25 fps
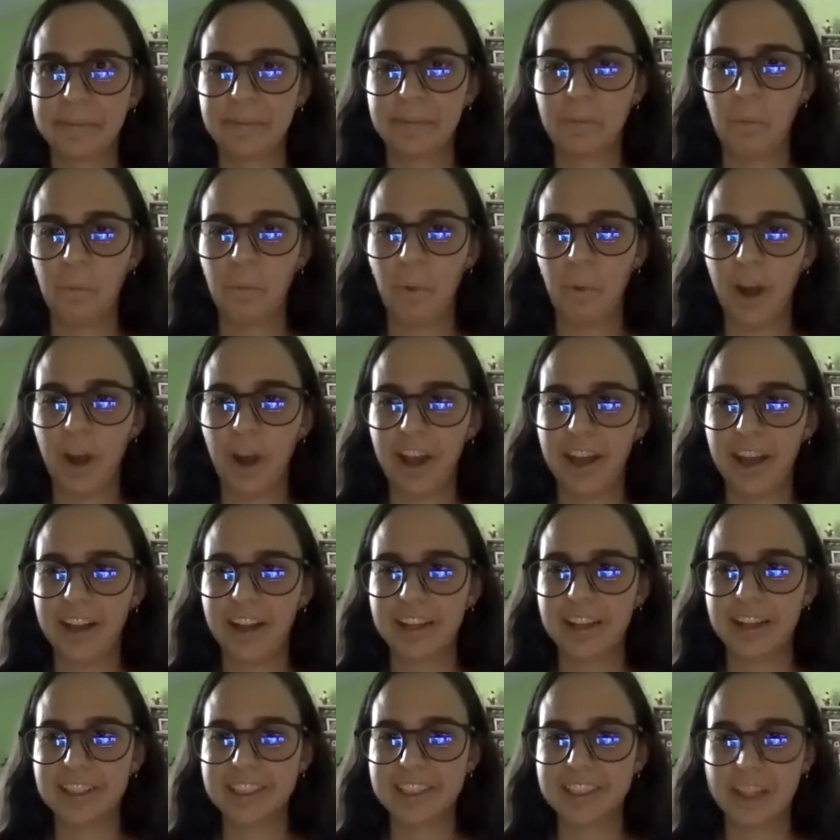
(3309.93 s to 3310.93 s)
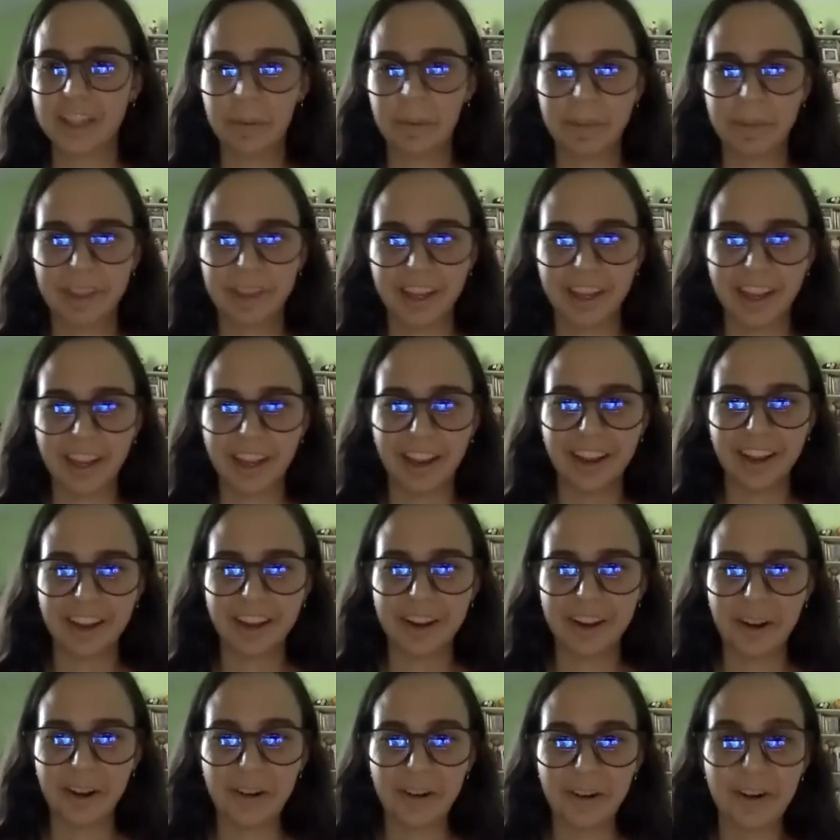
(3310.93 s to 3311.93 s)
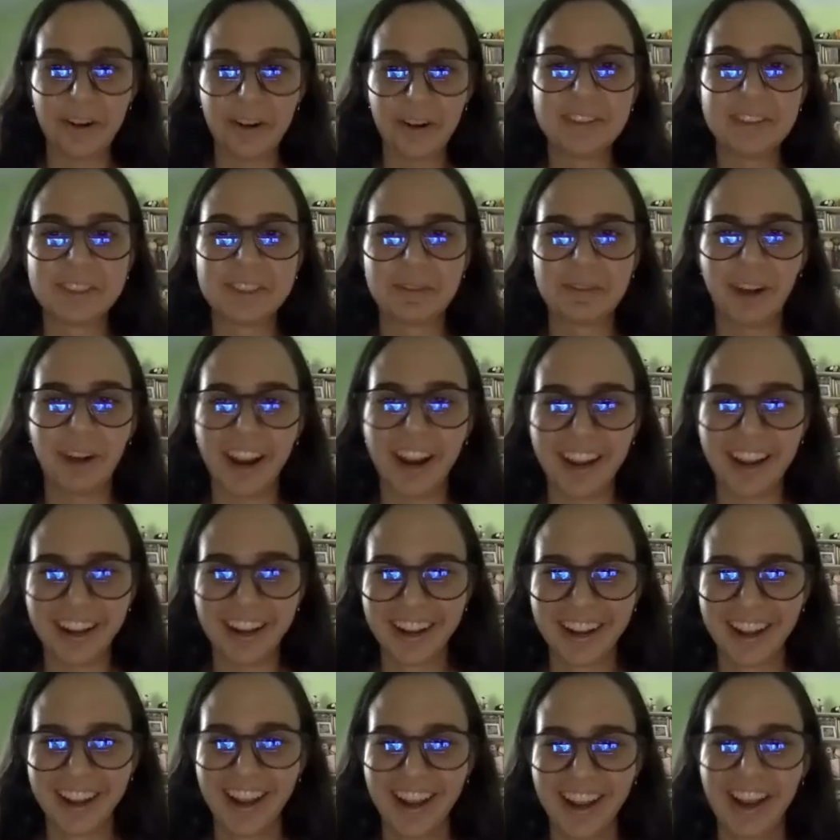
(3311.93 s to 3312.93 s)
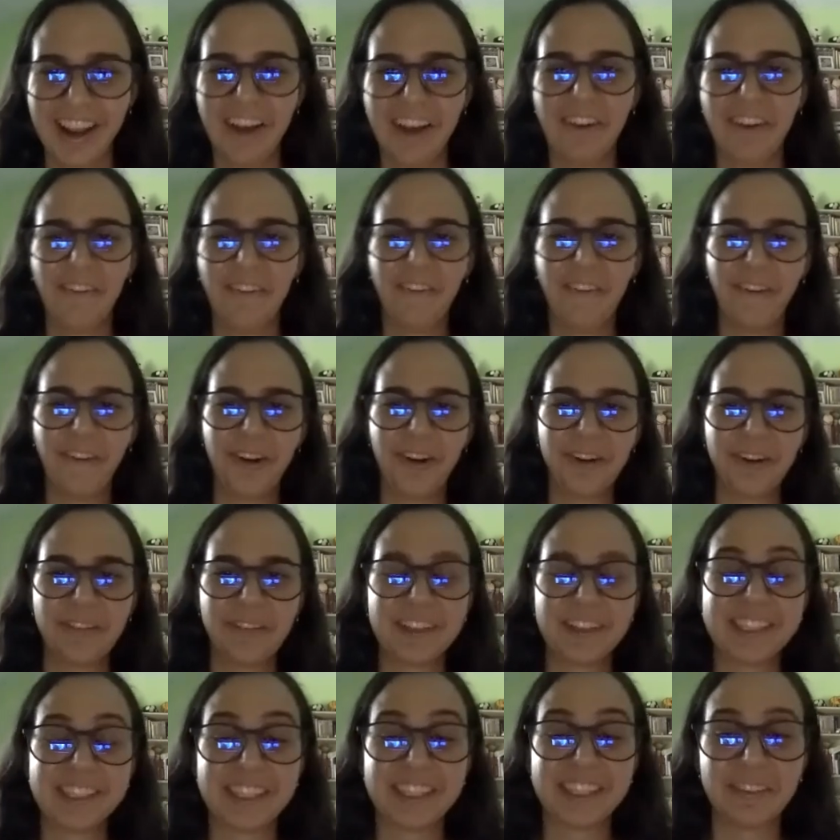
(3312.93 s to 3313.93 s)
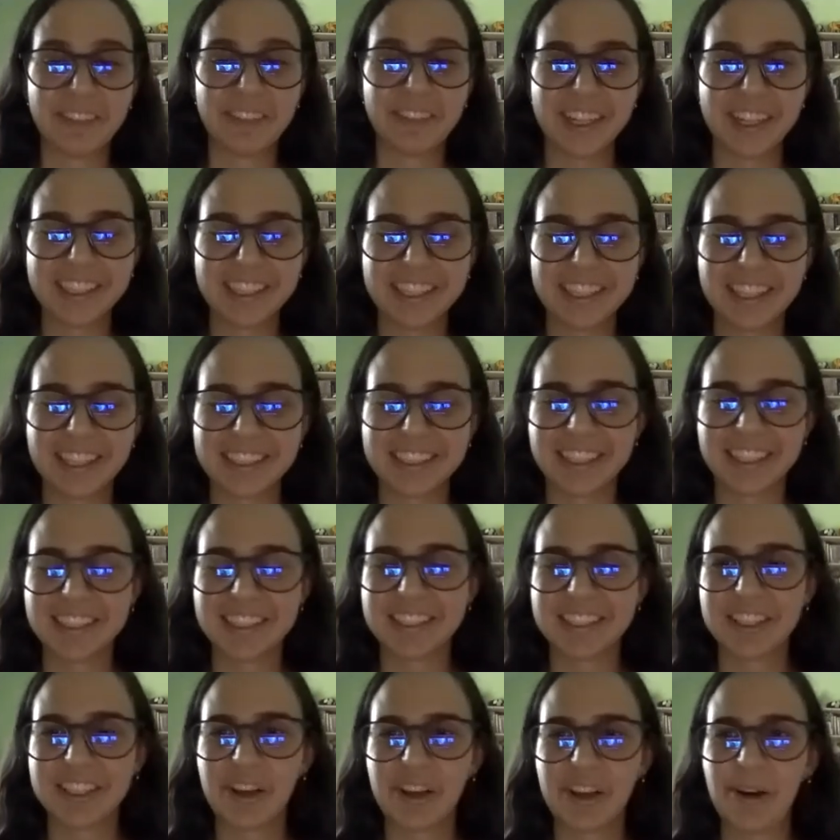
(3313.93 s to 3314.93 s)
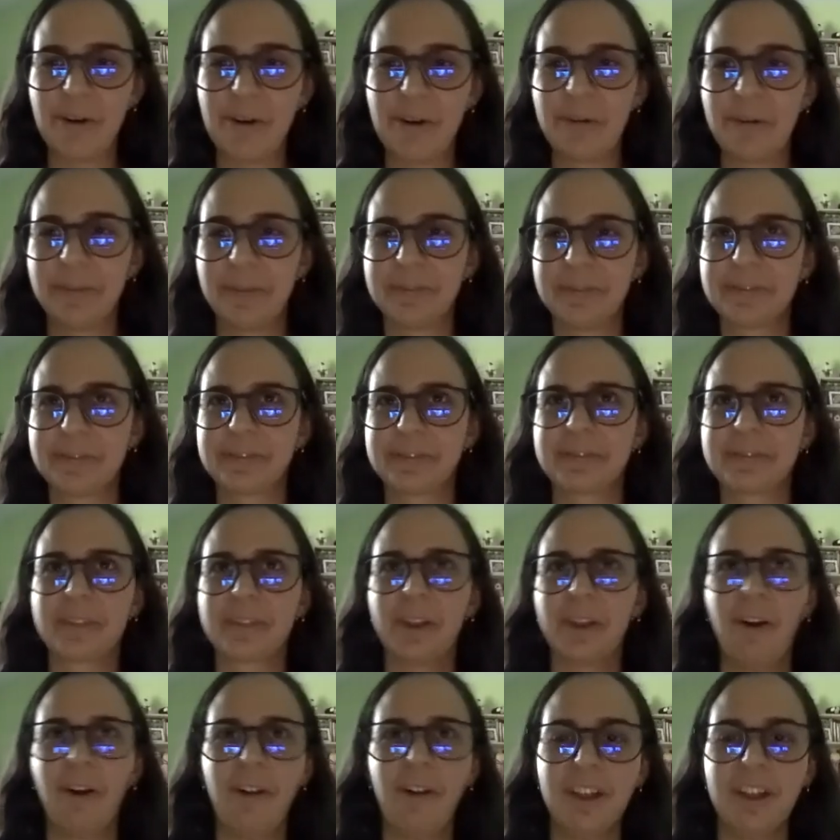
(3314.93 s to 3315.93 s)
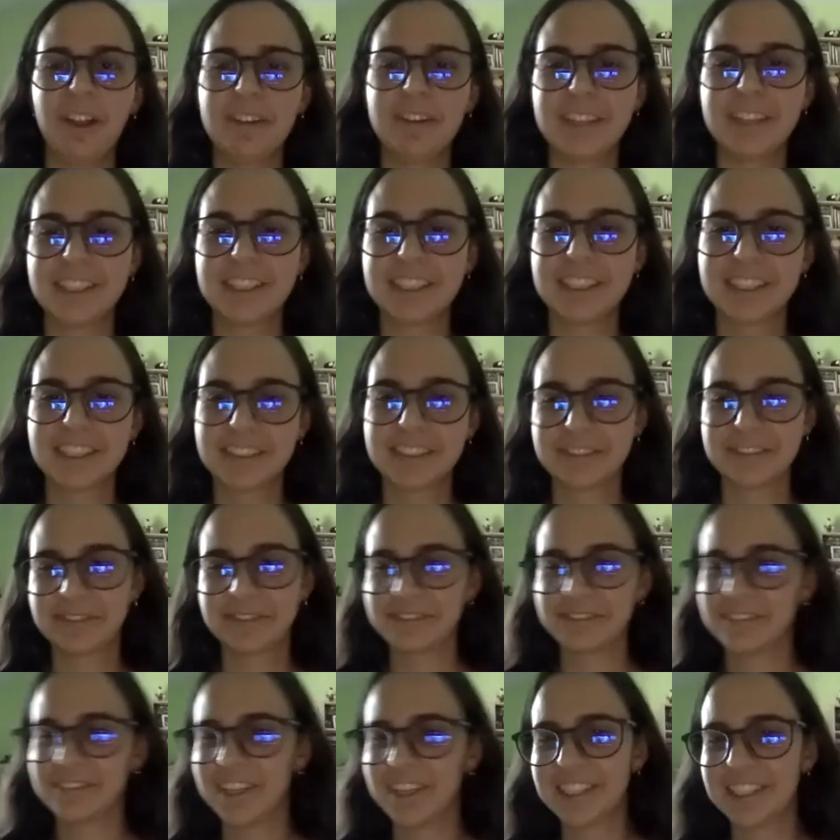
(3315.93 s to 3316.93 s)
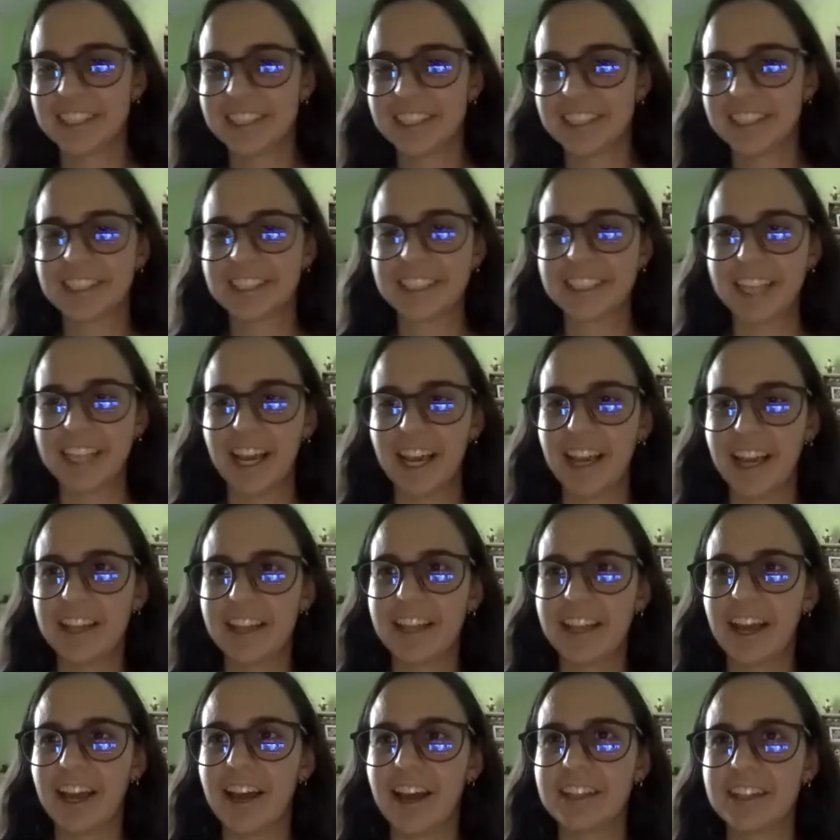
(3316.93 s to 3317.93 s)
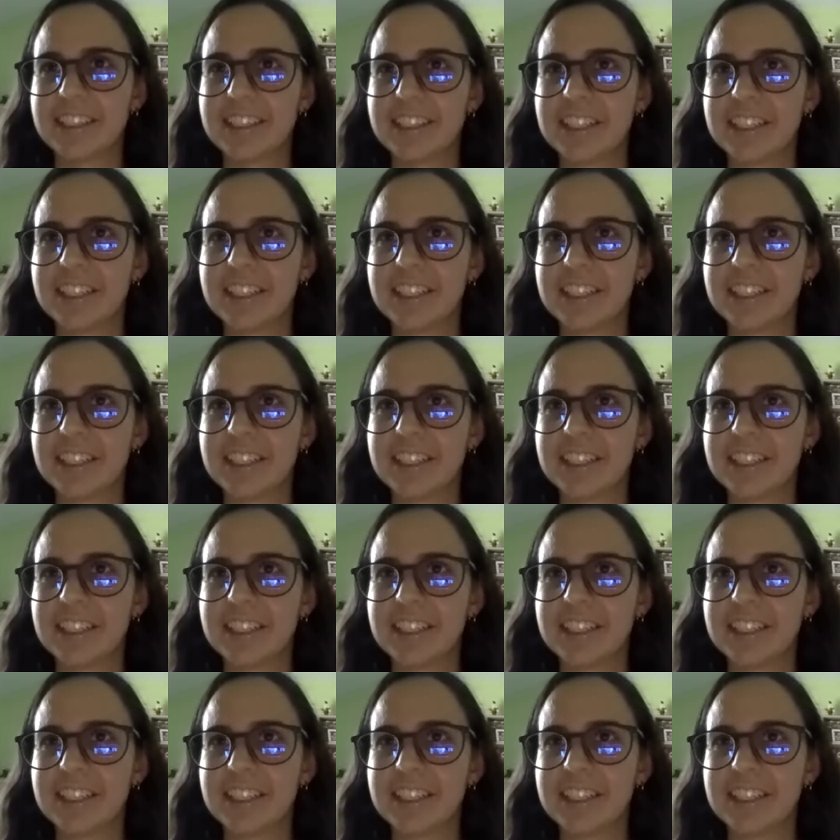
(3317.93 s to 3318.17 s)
when something, goes right or when something doesn't. So all of this is to say that